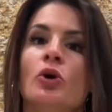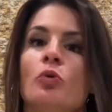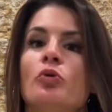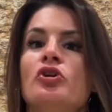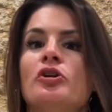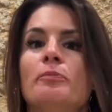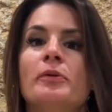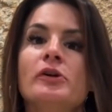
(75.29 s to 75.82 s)

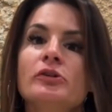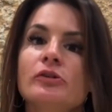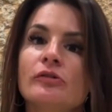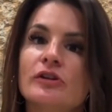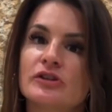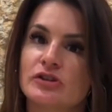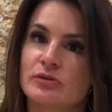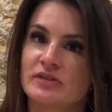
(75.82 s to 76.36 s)
When your builder
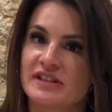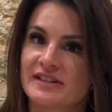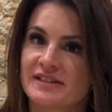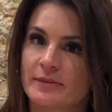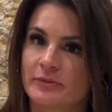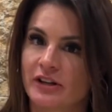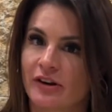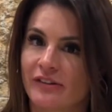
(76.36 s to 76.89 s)
is using
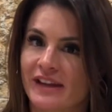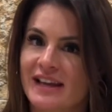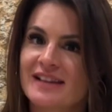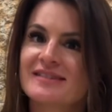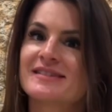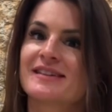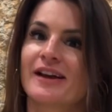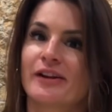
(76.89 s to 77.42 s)
something on the
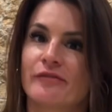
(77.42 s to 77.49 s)
inside